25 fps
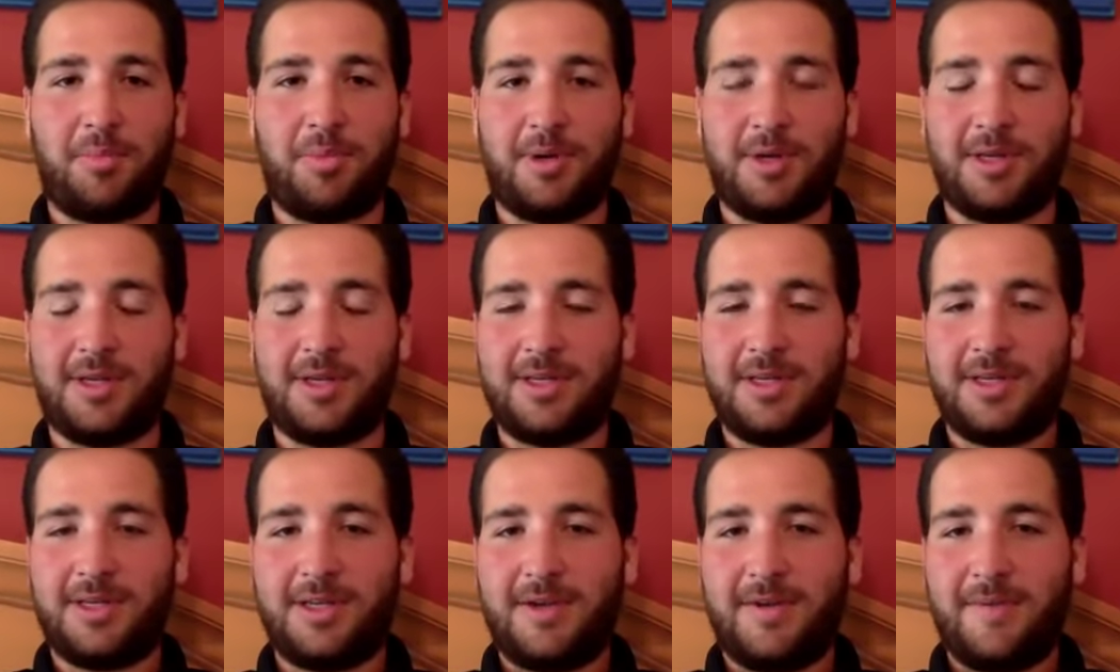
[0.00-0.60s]
But
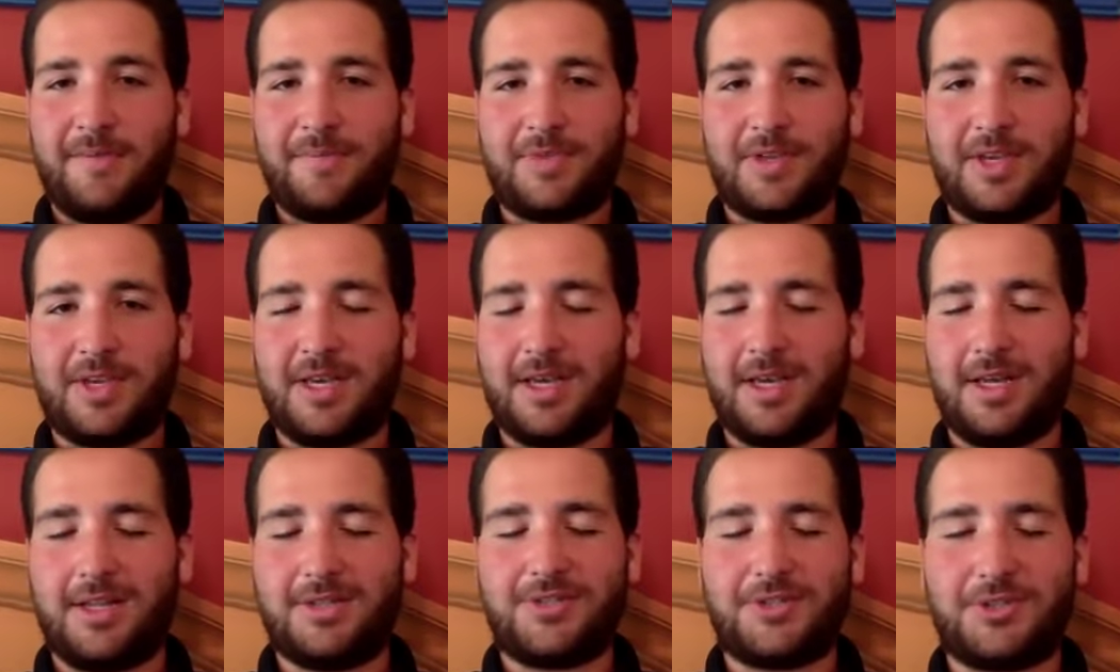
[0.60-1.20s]

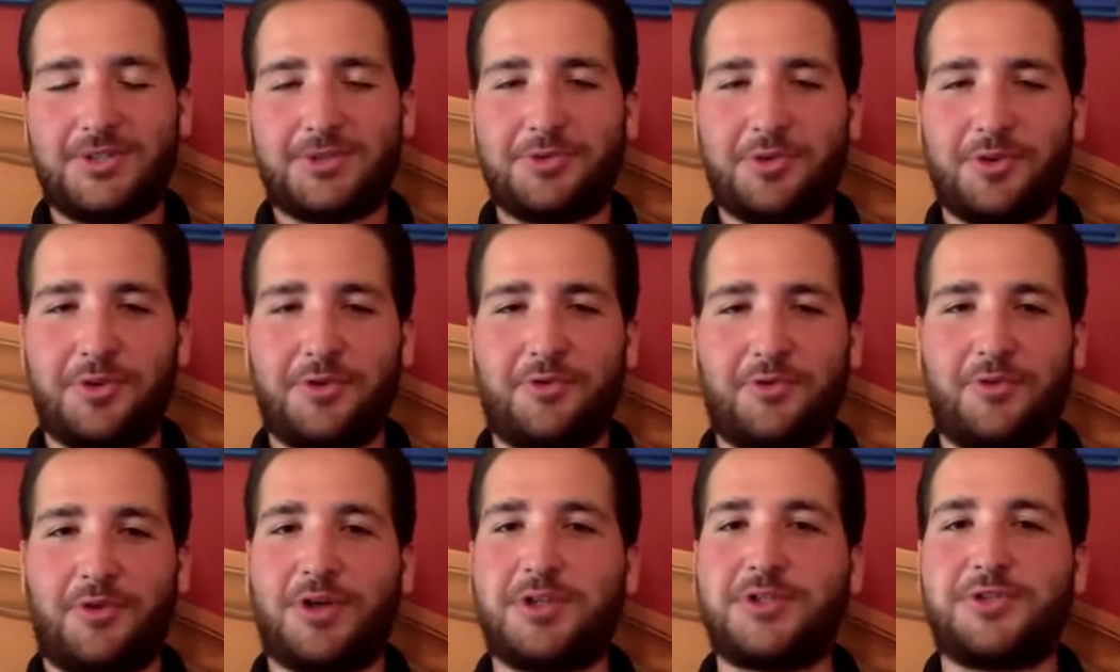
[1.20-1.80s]
it's just really
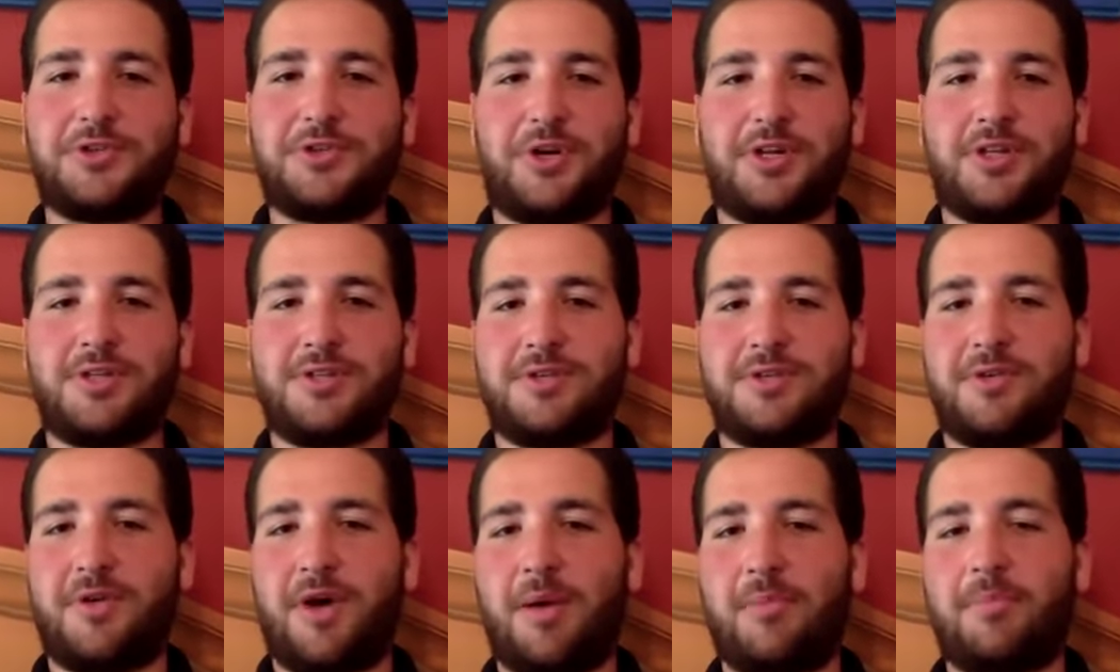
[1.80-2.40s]
frustrating,
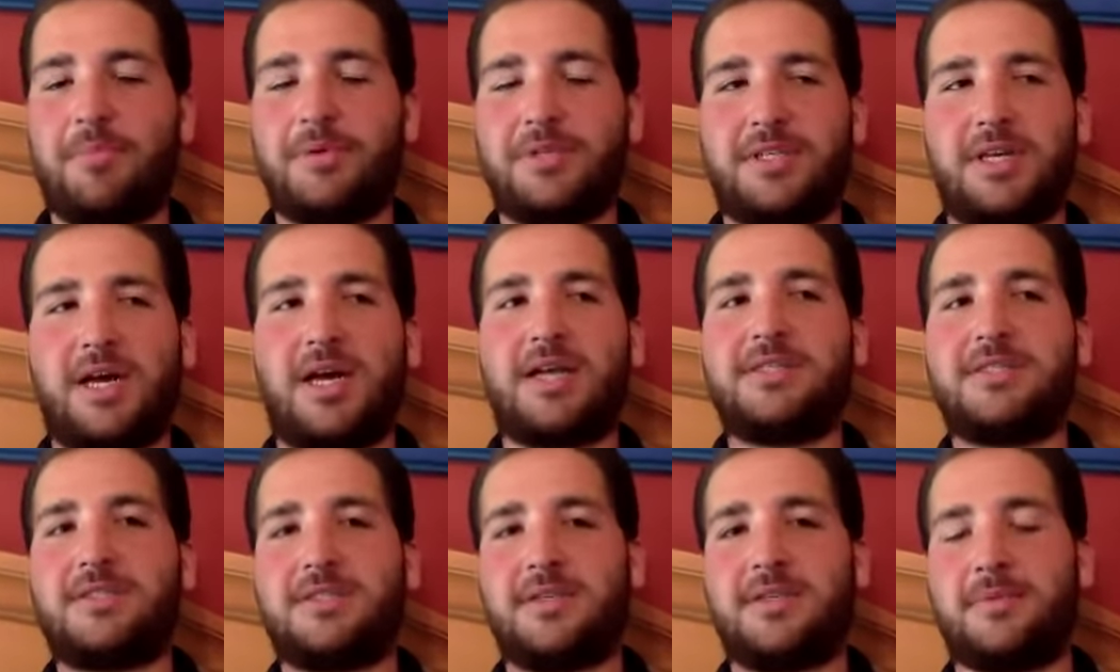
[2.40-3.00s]
too. And
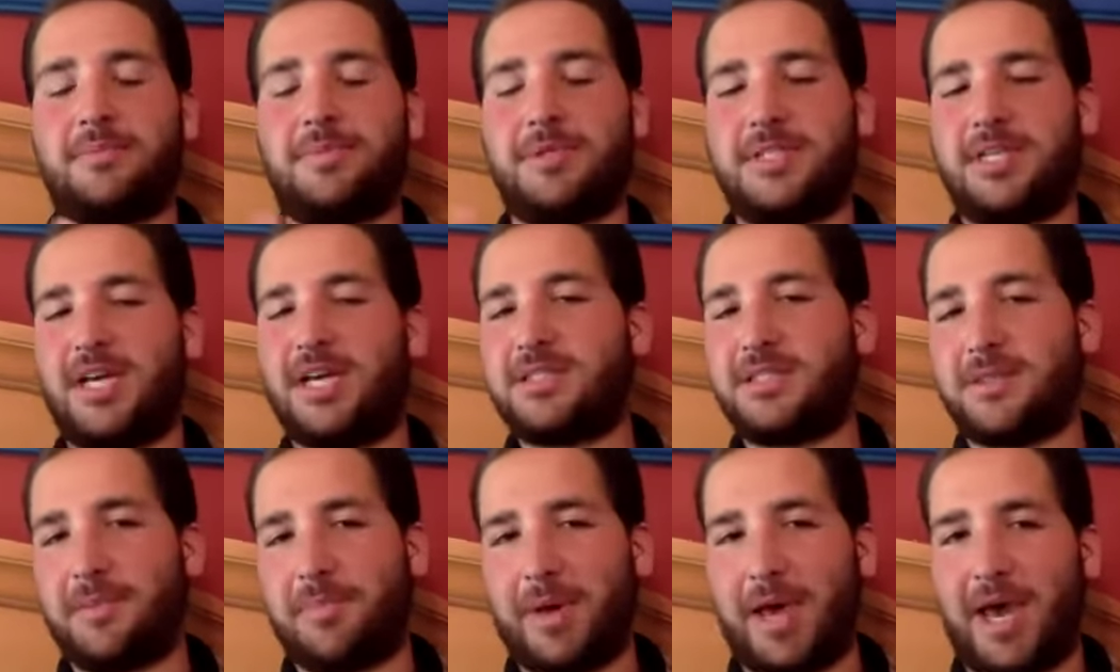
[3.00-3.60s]
besides
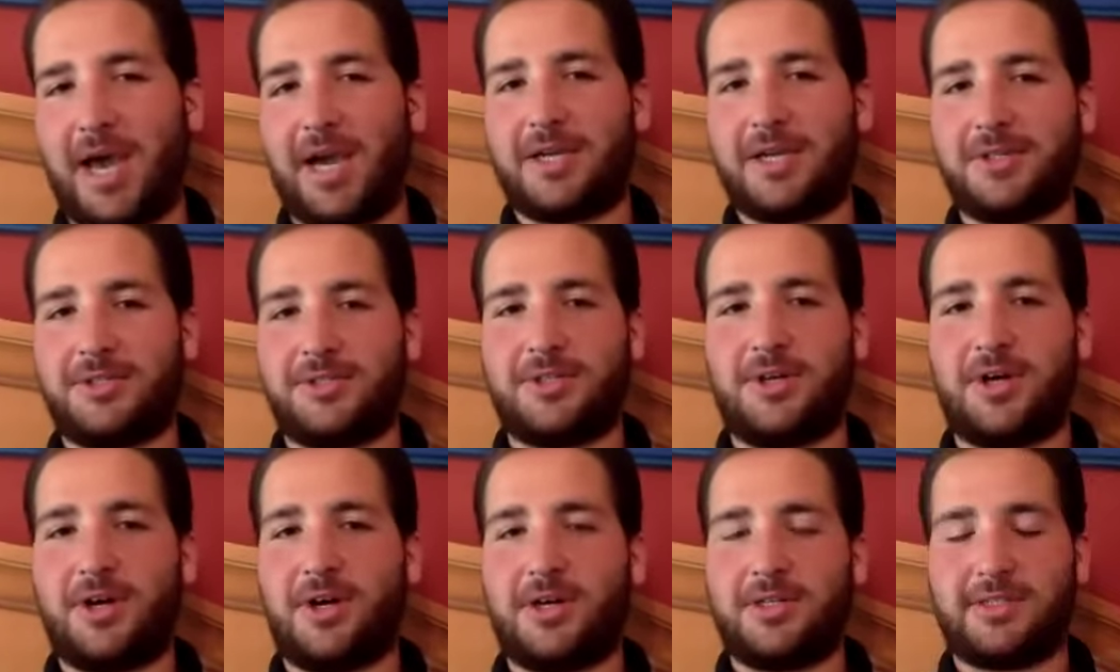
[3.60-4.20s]
the package
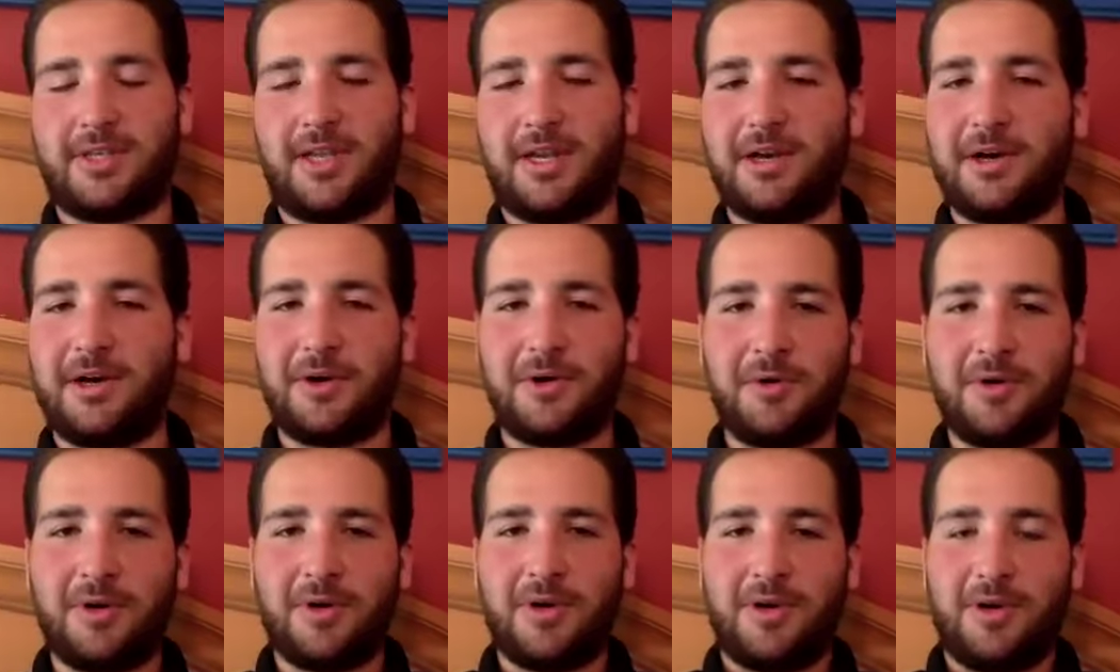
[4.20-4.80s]
talk, because I
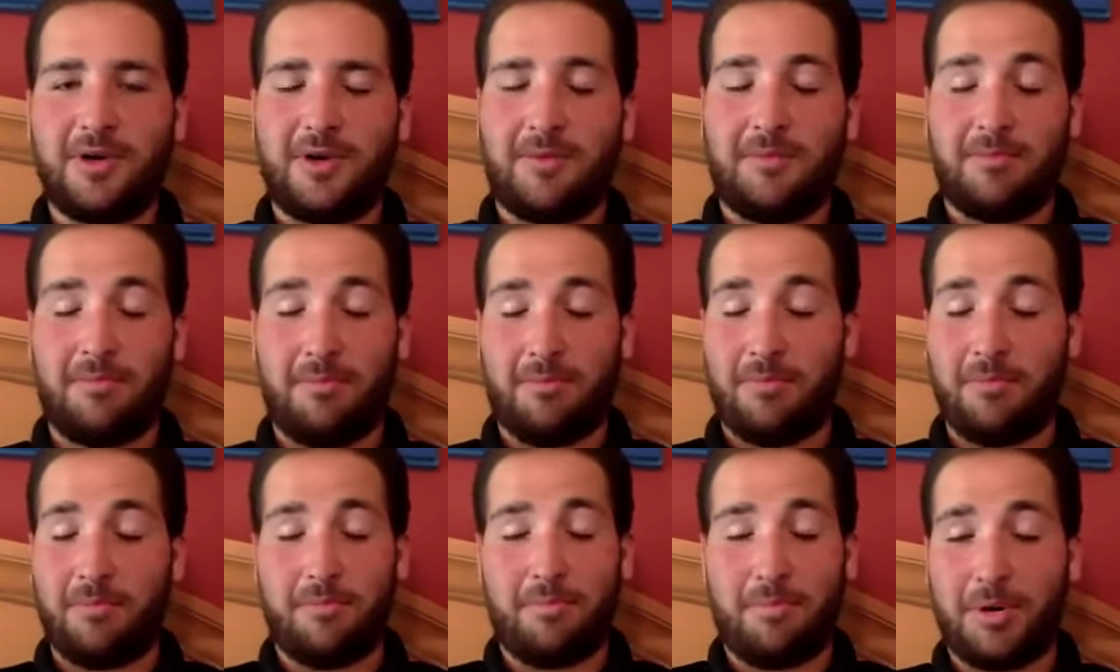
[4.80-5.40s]
know
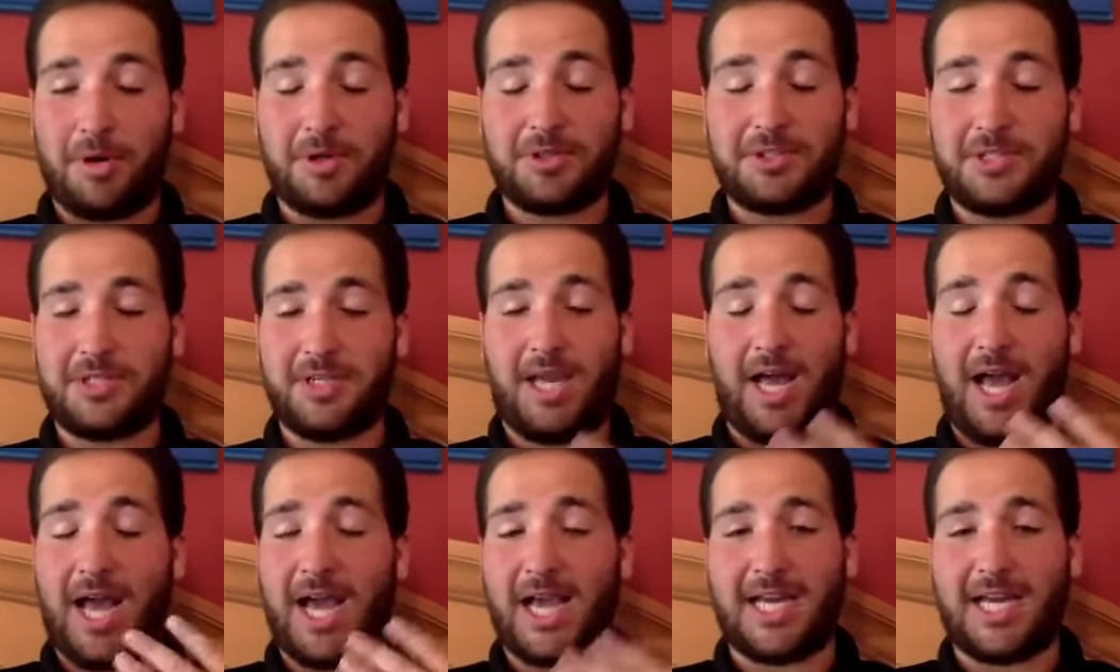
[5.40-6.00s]
personally
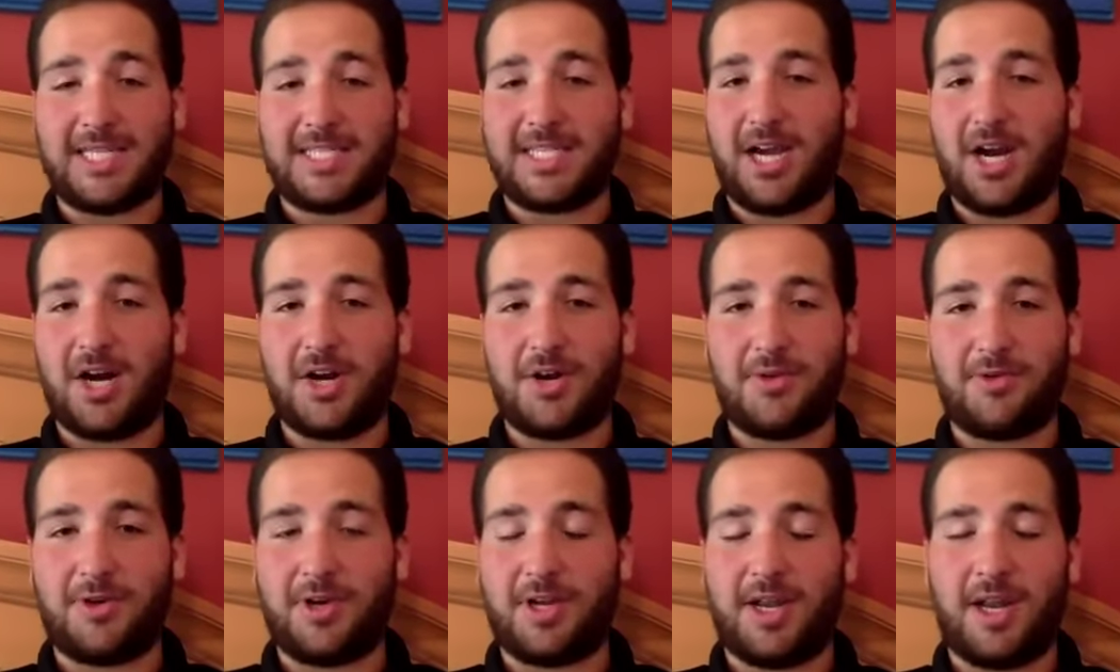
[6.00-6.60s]
I get tired
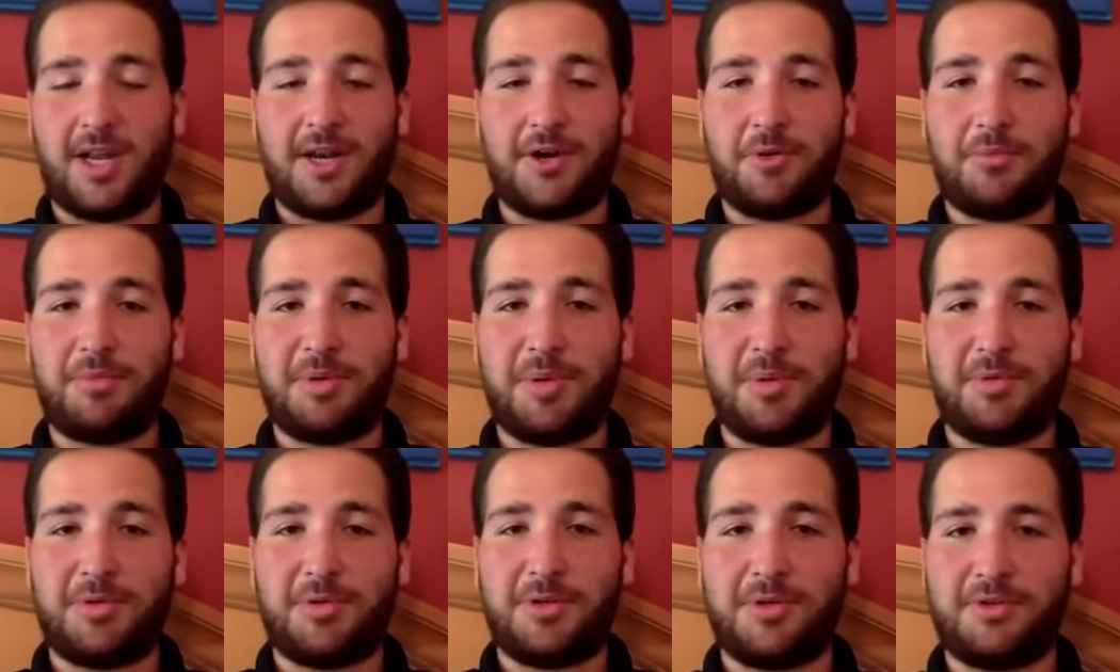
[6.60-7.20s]
of it, and I know
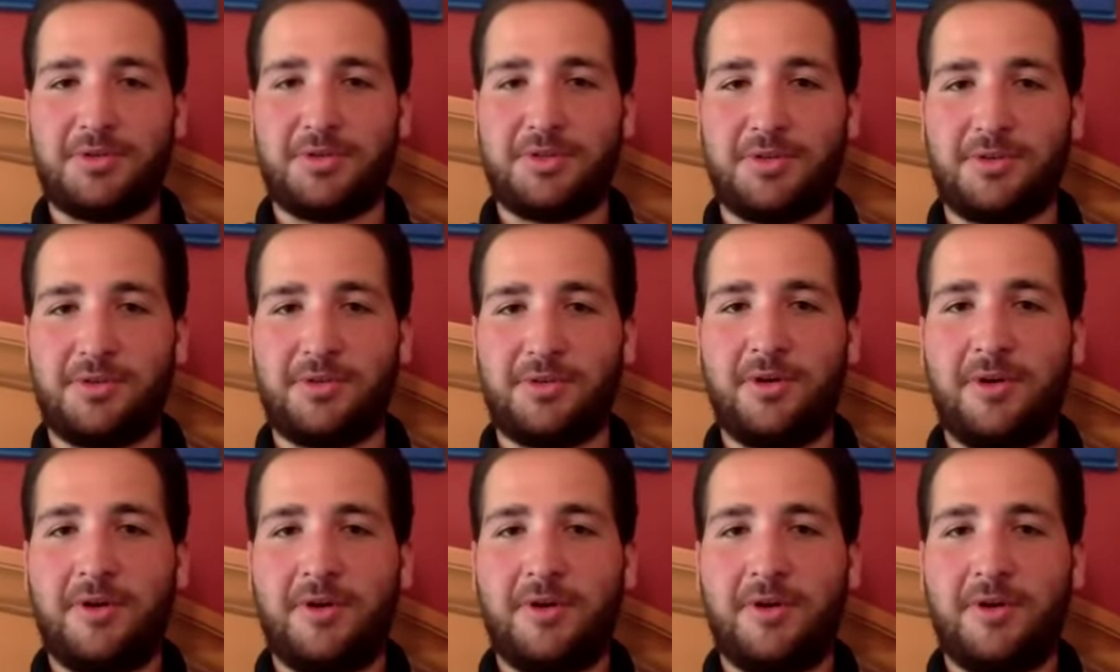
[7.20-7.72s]
people do, too.